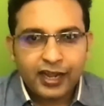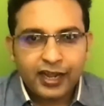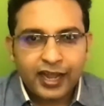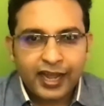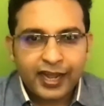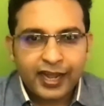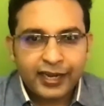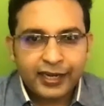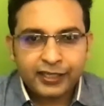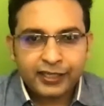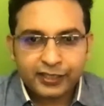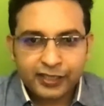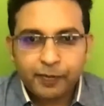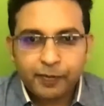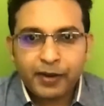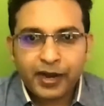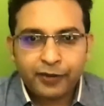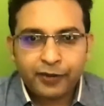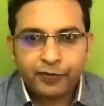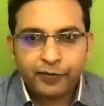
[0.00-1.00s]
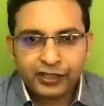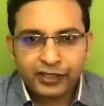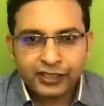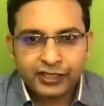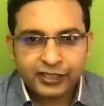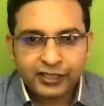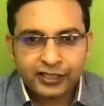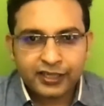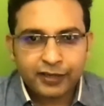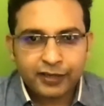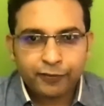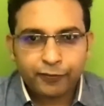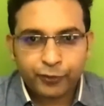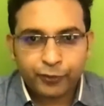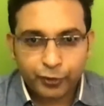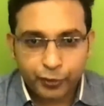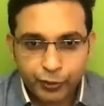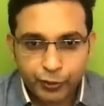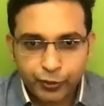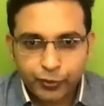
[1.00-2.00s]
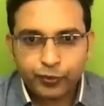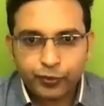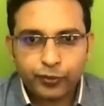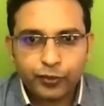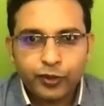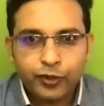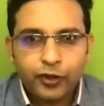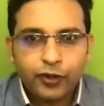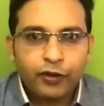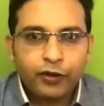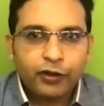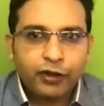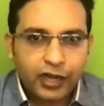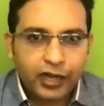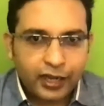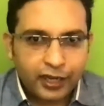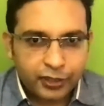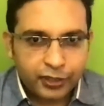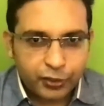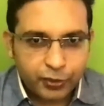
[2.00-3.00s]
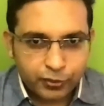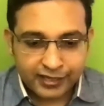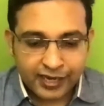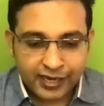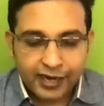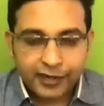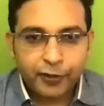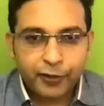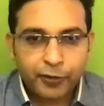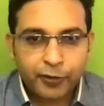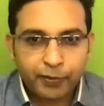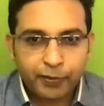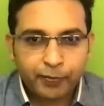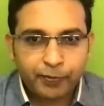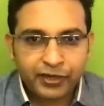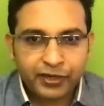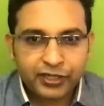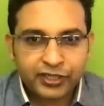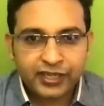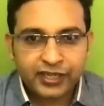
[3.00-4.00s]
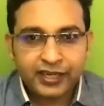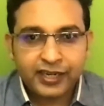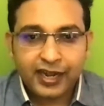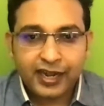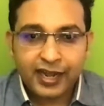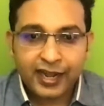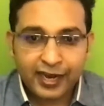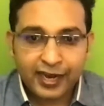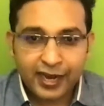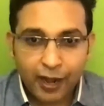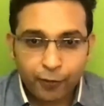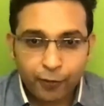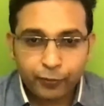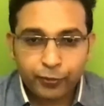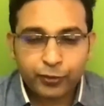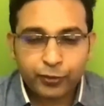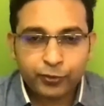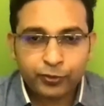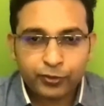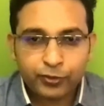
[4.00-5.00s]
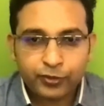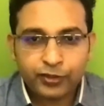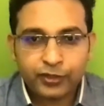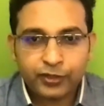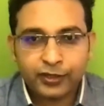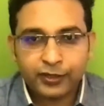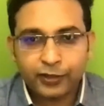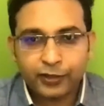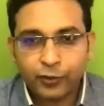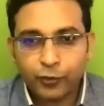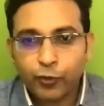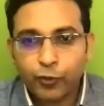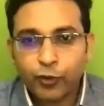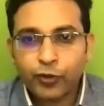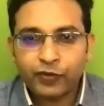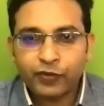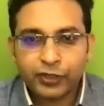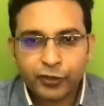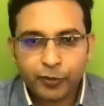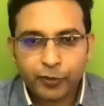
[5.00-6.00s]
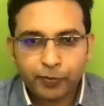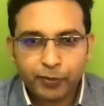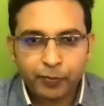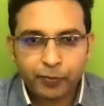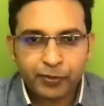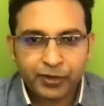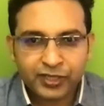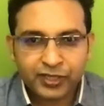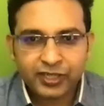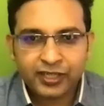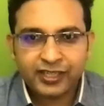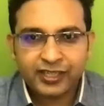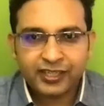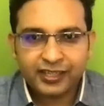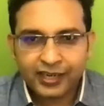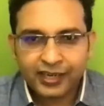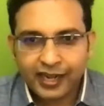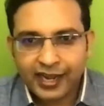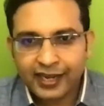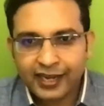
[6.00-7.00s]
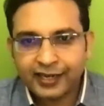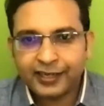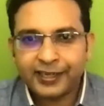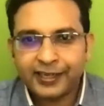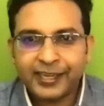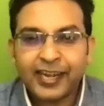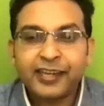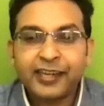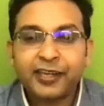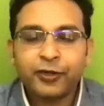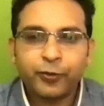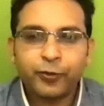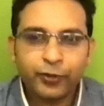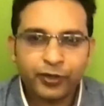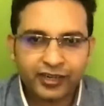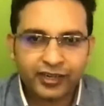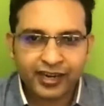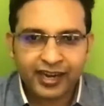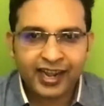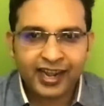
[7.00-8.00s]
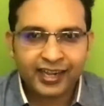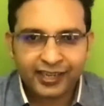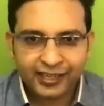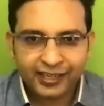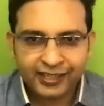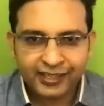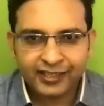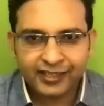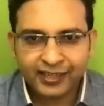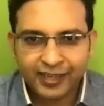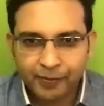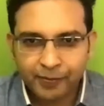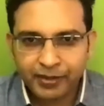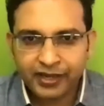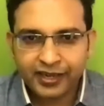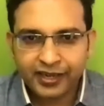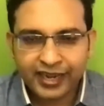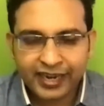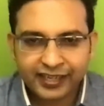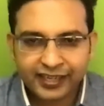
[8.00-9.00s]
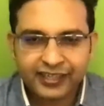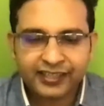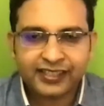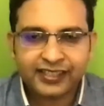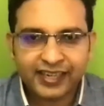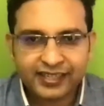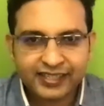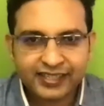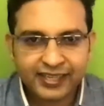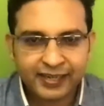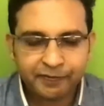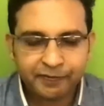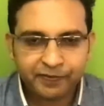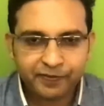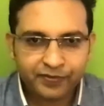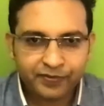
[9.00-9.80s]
and some advices to you to start your preparation and how to go on with your preparation and get a good rank in the coming entrance exam.